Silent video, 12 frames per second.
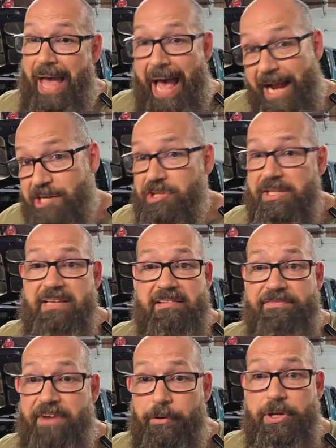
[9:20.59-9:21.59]
actually is a
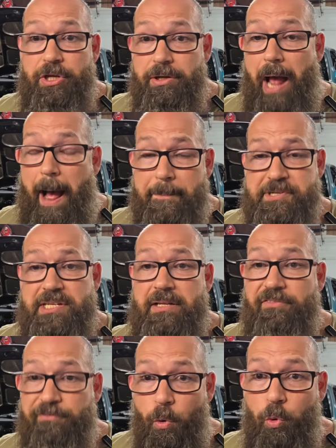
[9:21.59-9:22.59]
very good
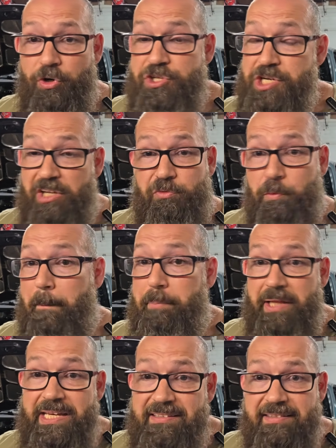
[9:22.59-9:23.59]
option for just
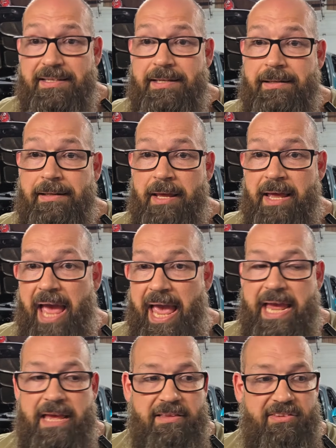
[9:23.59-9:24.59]
replacing
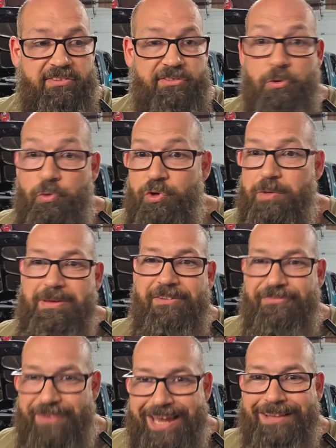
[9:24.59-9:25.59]
a soon to be
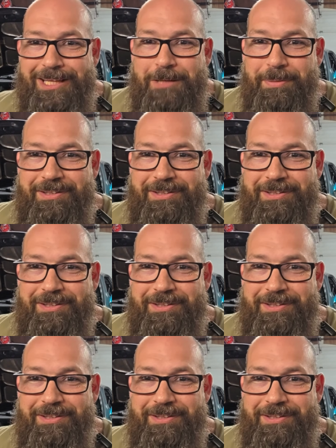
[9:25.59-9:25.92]
failing,